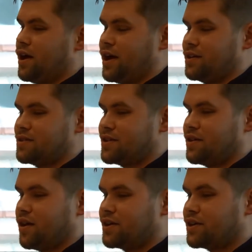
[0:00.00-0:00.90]

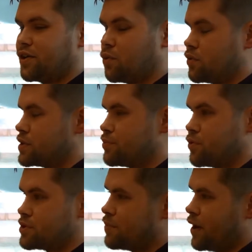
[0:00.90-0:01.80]
I didn't know what this book
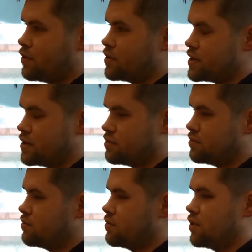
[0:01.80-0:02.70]
was about until
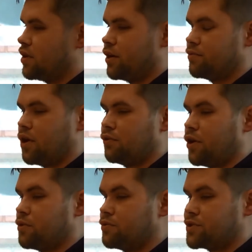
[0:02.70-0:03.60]
I
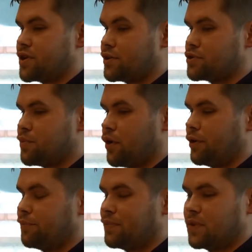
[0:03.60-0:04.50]
wrote the title
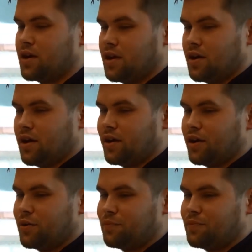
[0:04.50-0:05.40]
poem.
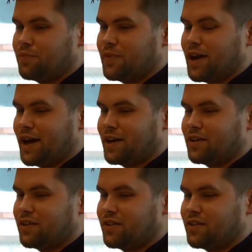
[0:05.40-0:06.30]
And